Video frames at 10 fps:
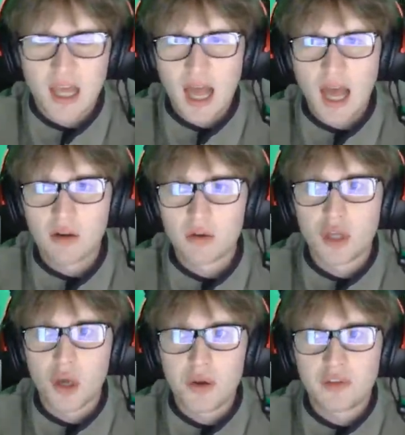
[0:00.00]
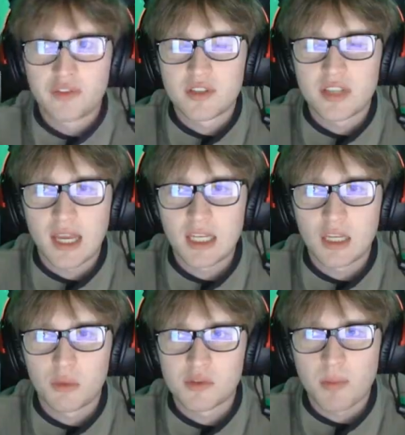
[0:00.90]
I don't know if saying
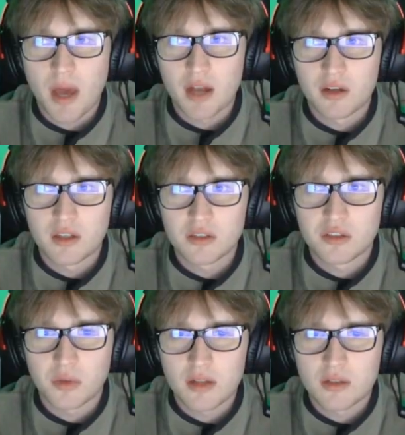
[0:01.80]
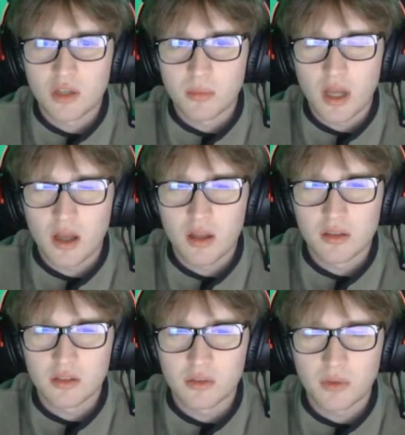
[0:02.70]
it was better is the right term,
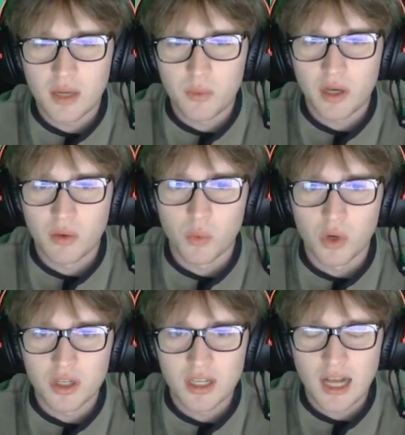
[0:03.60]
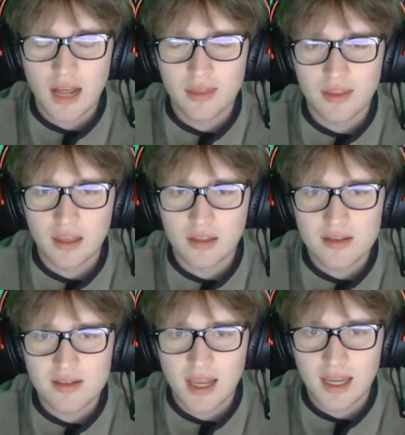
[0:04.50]
the right way to word it. I think
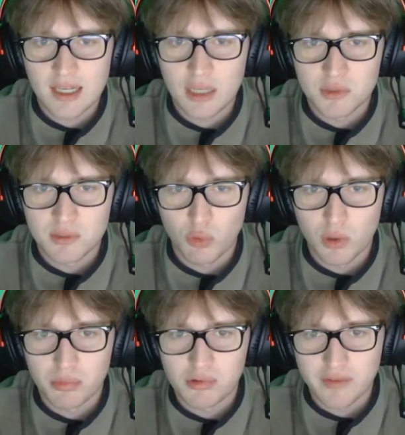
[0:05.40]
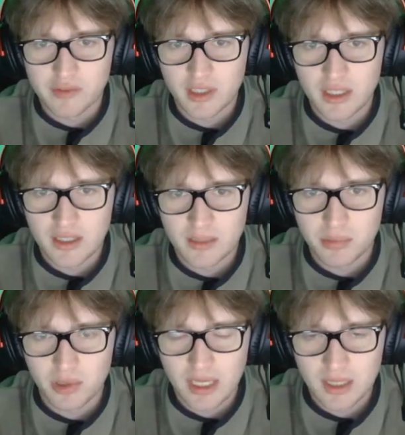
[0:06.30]
saying it was more prevalent and
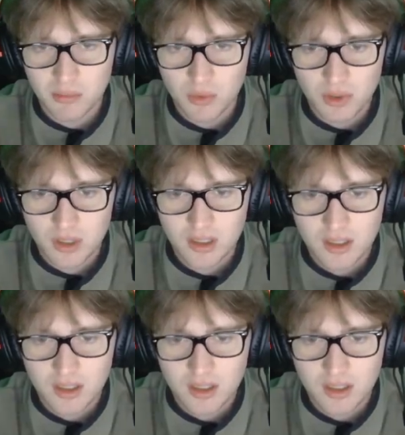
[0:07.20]
played more.